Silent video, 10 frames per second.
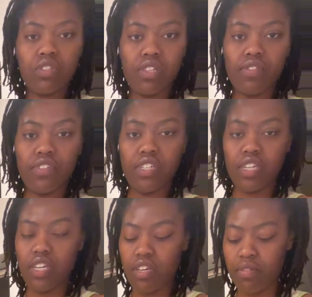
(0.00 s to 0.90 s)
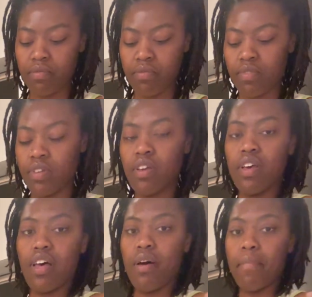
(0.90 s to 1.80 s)
FourCTee.
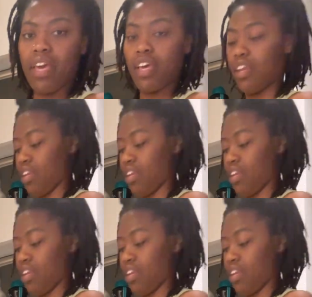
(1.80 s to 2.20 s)
I'll make it in